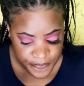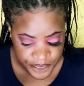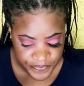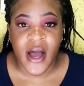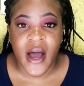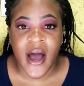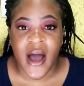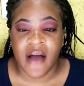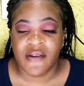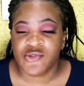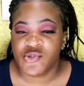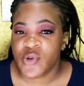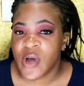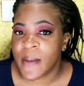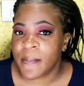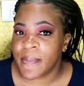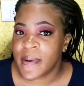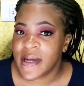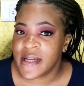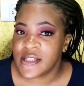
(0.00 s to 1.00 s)
Now I have
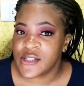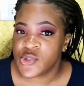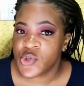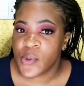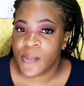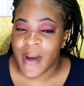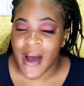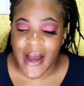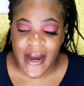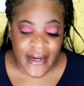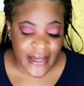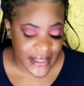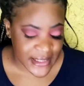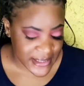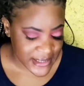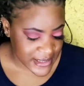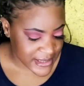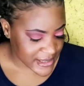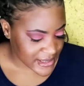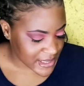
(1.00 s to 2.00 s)
to apply some
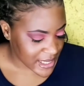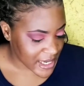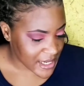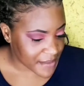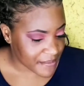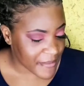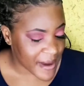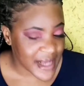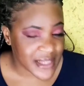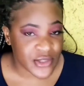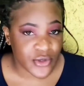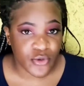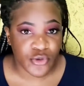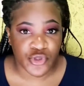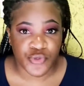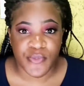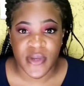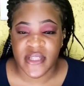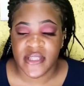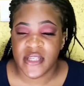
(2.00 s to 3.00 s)
eyelashes, and Mass
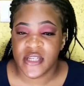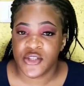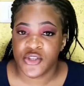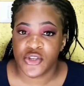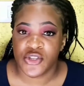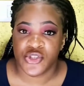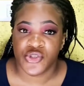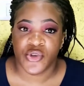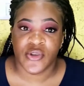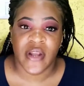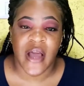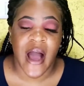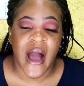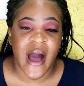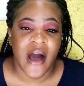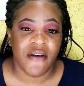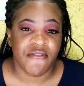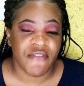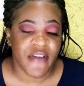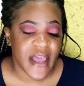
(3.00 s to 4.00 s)
Cosmetic does not
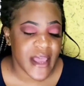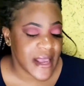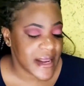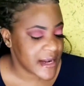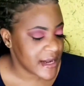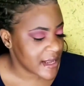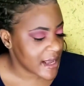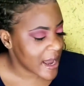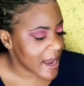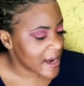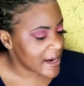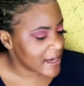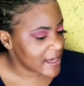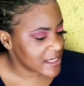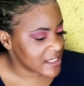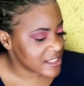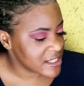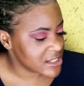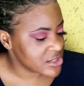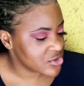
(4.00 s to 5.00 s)
have any
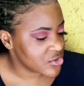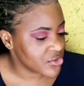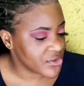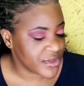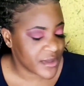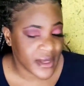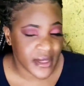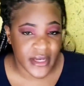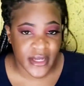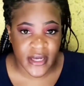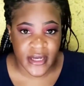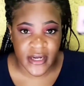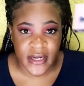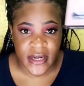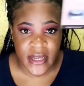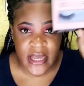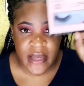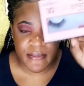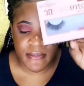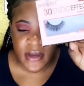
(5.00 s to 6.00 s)
eyelashes under their
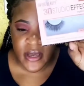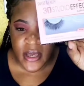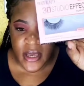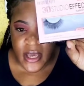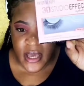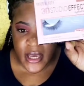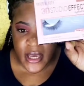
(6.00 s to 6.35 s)
name,